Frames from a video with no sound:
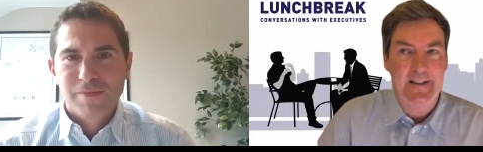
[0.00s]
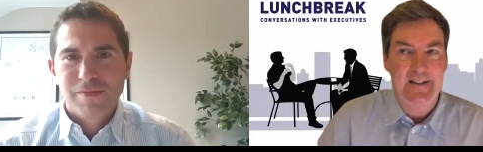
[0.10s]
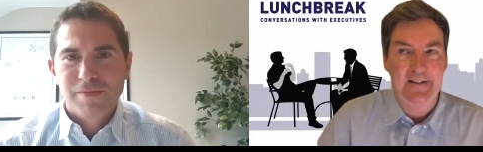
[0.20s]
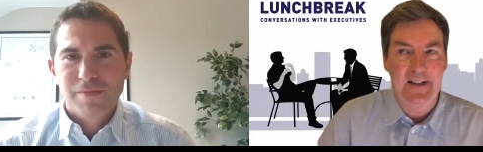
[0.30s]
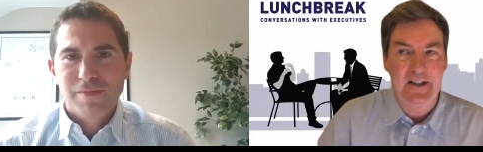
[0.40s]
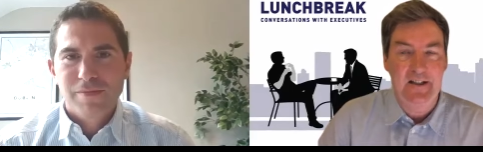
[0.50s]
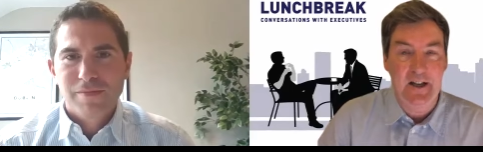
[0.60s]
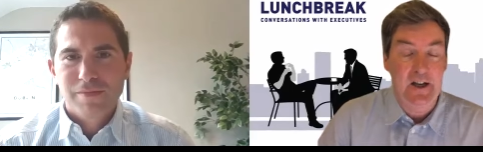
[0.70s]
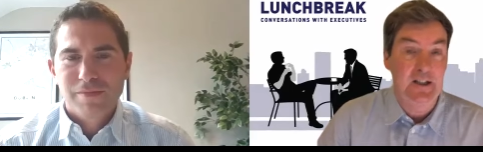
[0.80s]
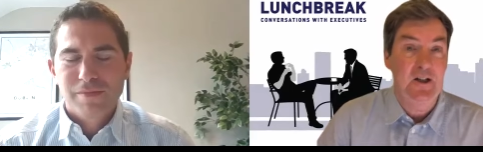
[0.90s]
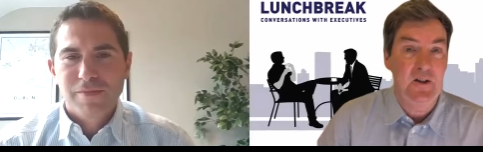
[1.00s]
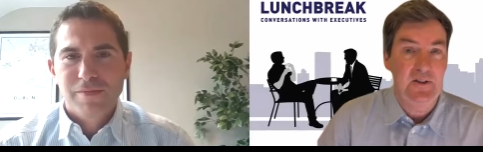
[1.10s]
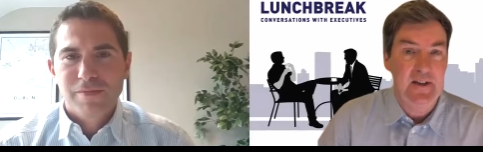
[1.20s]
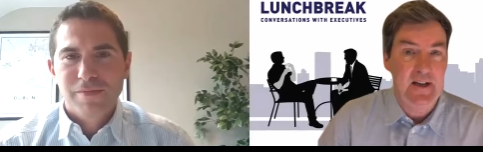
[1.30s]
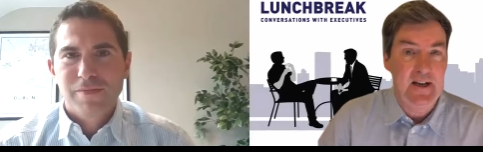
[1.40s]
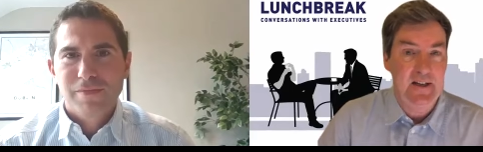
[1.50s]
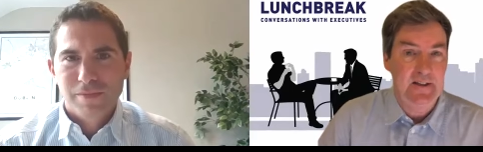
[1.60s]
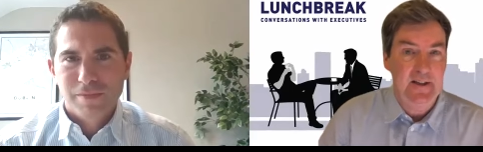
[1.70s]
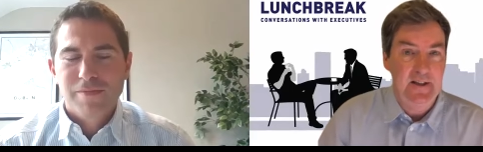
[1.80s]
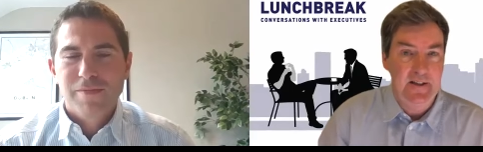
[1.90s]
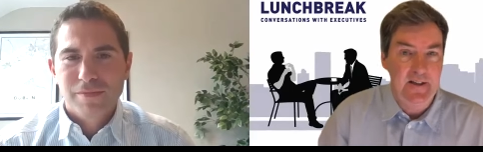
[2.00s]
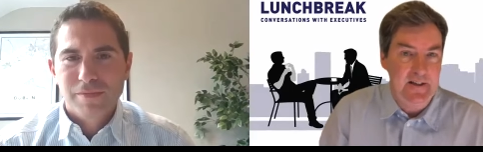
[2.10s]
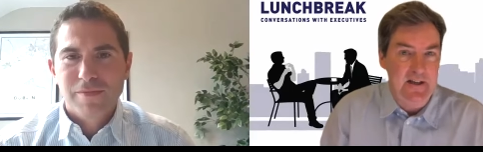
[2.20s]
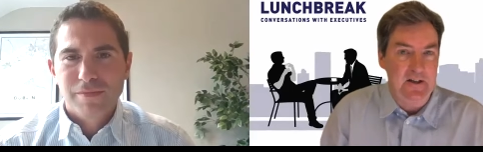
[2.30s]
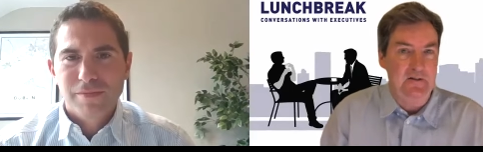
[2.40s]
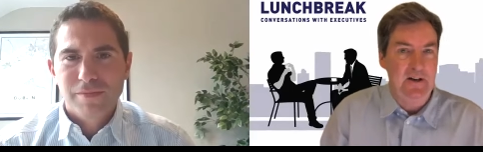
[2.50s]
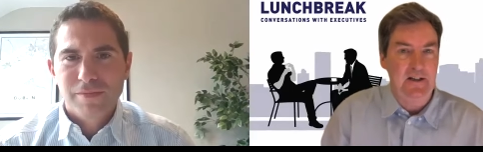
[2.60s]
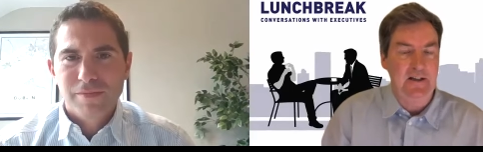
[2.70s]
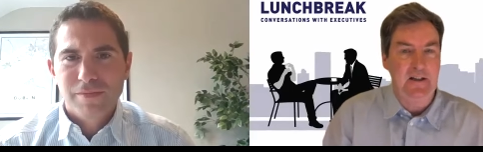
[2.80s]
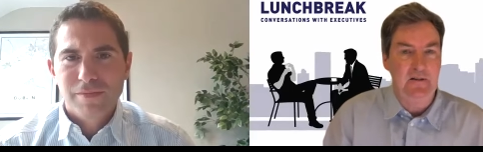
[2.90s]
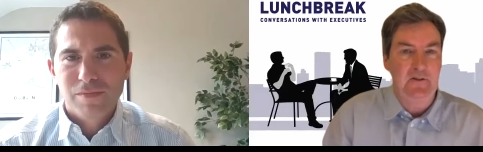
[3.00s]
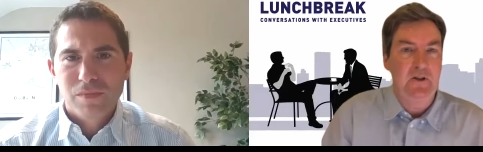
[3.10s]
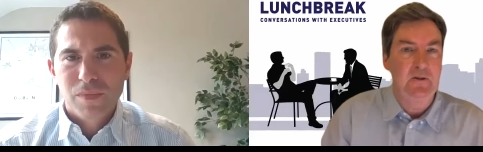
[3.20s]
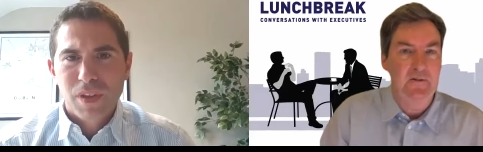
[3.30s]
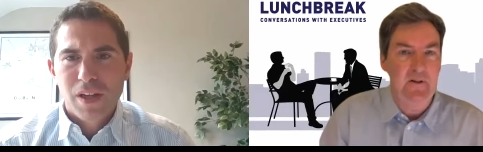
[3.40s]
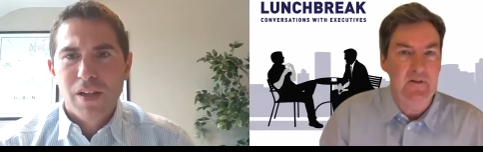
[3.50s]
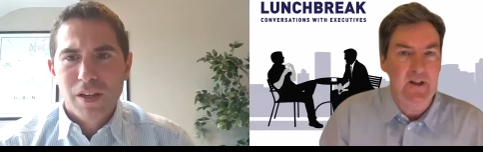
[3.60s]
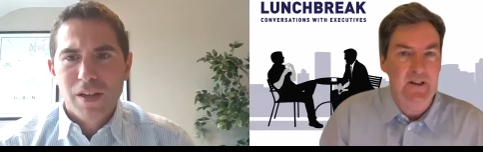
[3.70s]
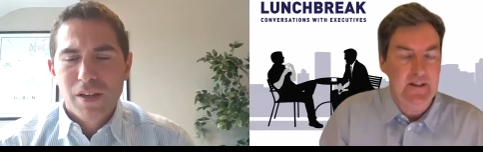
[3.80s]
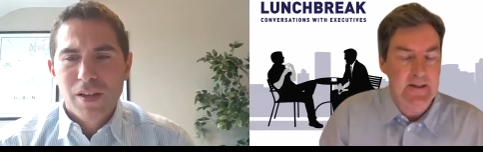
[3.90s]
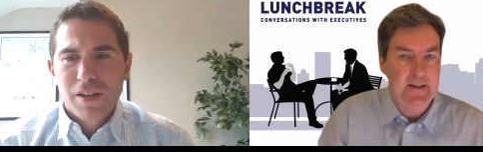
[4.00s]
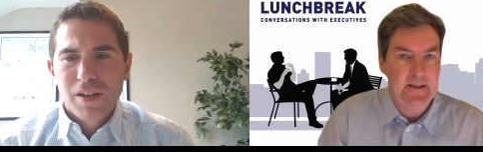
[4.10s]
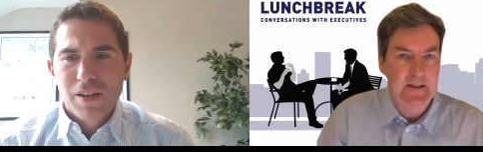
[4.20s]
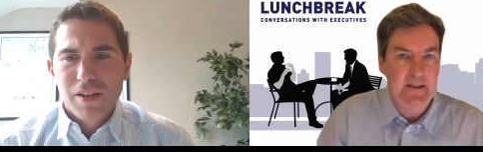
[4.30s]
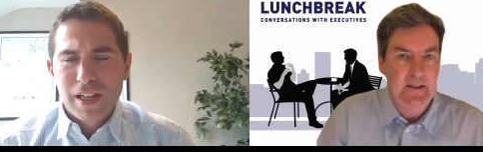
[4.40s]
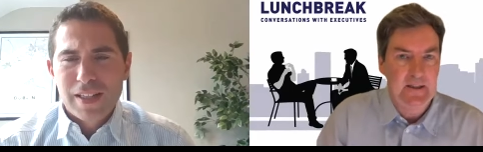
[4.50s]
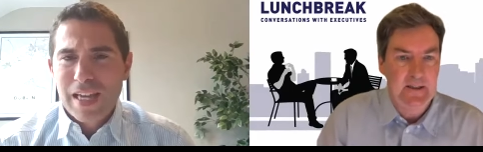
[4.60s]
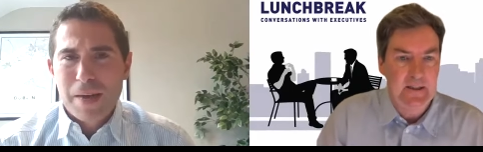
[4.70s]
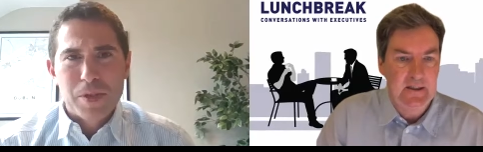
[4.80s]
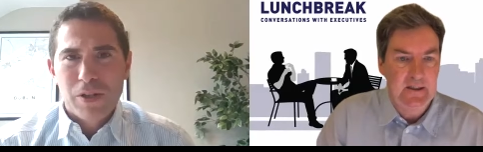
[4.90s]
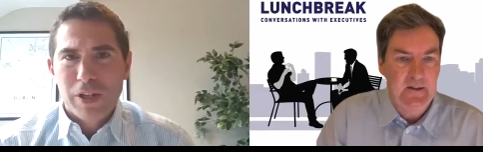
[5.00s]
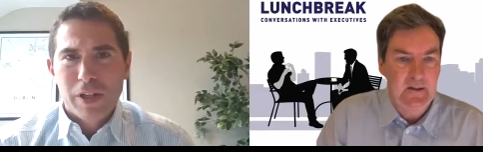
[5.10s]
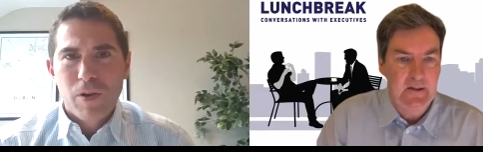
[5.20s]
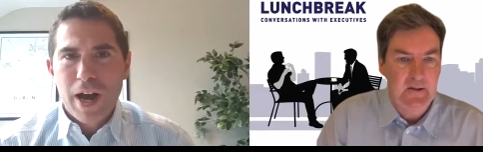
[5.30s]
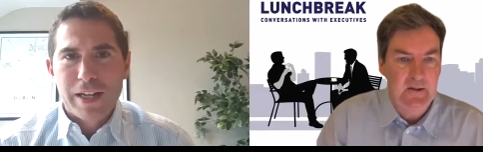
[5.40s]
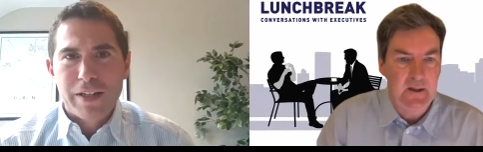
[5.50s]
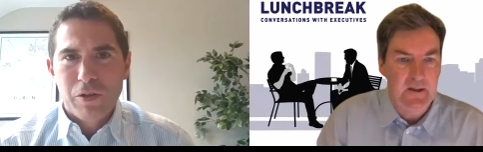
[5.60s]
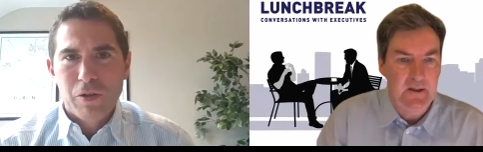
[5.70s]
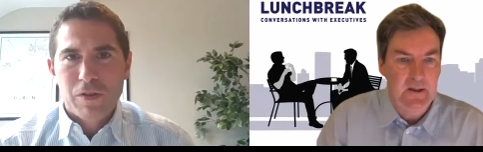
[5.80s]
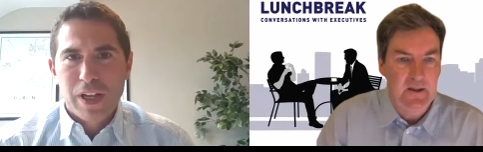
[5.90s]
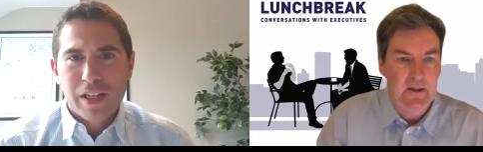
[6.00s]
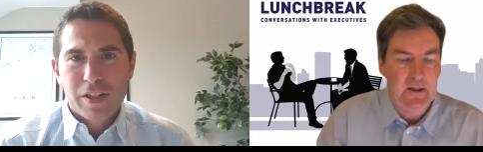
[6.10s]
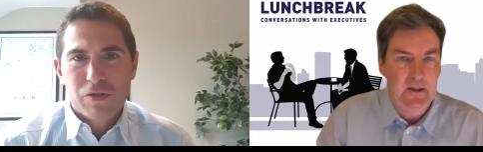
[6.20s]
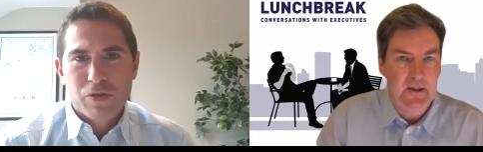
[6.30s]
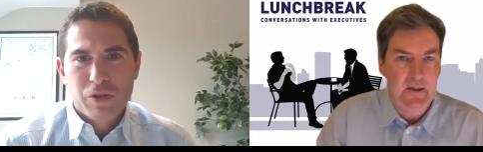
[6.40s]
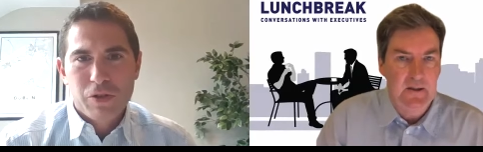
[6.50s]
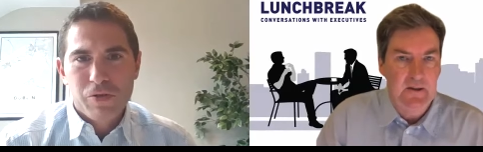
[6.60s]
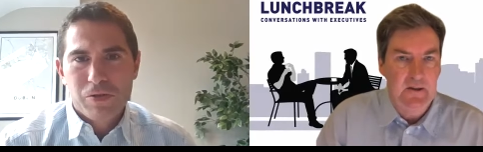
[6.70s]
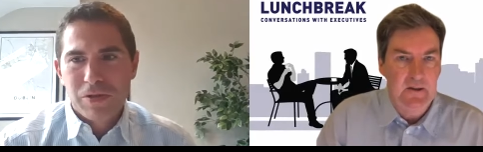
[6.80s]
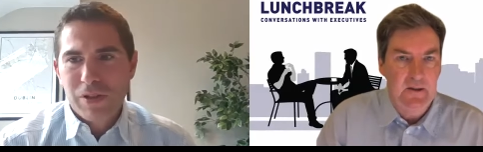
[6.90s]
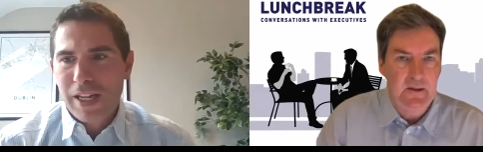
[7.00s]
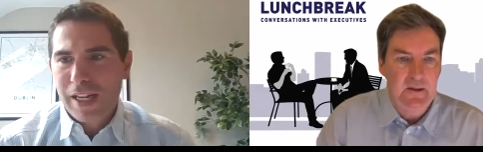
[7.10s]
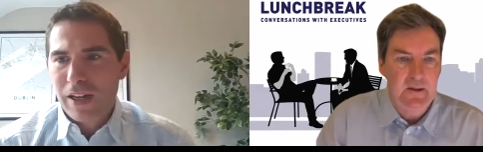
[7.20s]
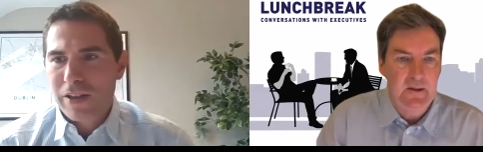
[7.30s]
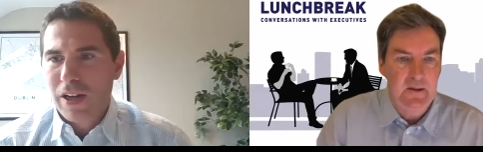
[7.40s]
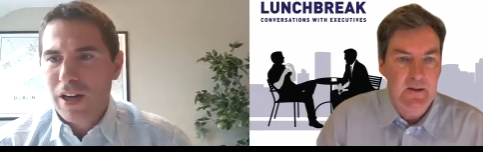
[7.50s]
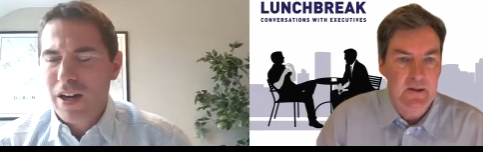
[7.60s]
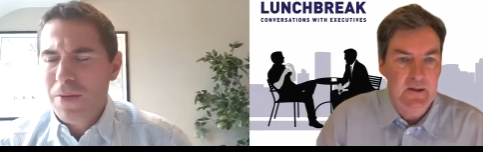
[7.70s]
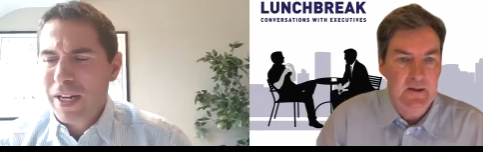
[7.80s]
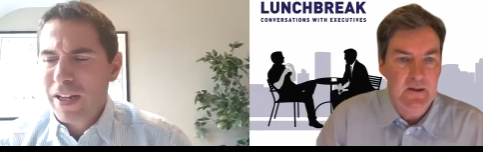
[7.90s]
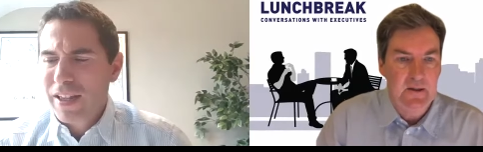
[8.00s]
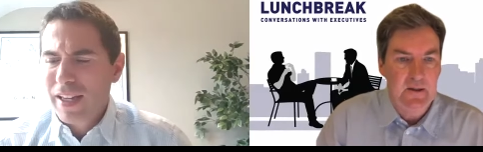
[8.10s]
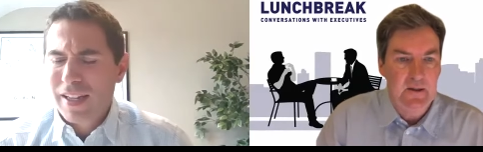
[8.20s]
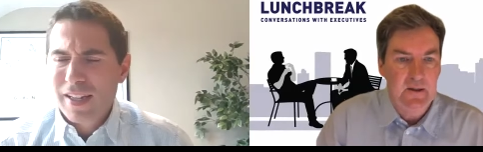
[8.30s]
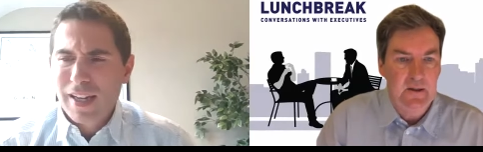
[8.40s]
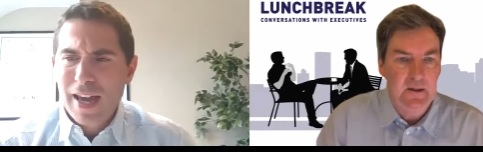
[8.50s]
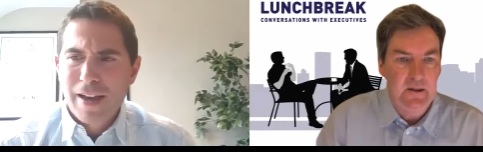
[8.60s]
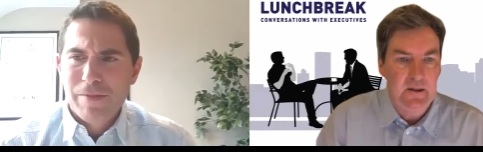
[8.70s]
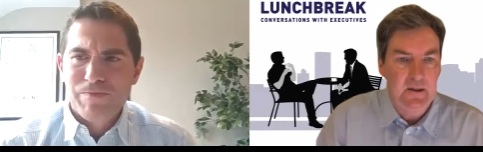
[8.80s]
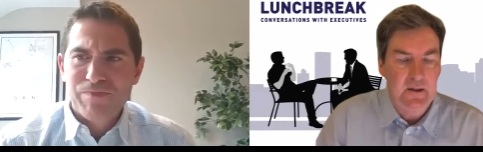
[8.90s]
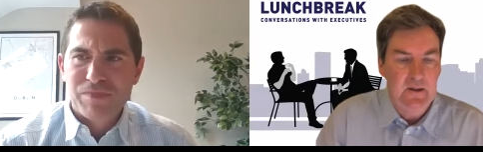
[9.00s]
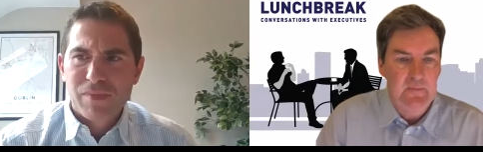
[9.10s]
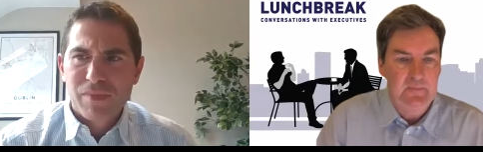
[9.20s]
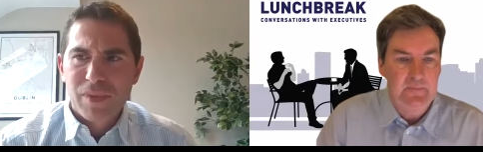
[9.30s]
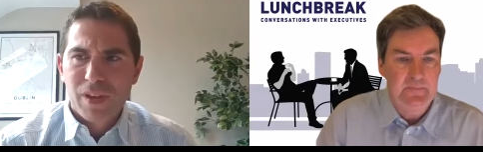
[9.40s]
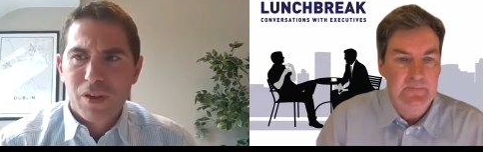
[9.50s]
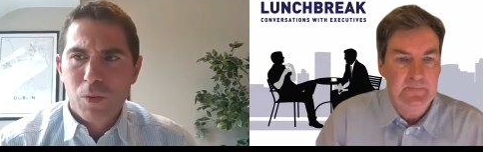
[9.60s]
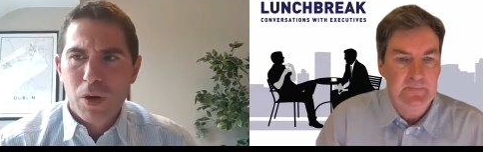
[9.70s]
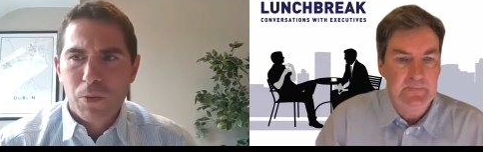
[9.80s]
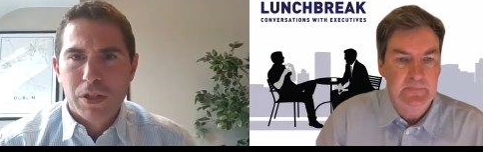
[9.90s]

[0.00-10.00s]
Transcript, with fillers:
Speaker 1: uh, they can kind of cause delays. Is, is that a correct uh, view of, of, things?
Speaker 2: That's absolutely correct. All of that is true, Nick. I, th- I mean, I think um, what we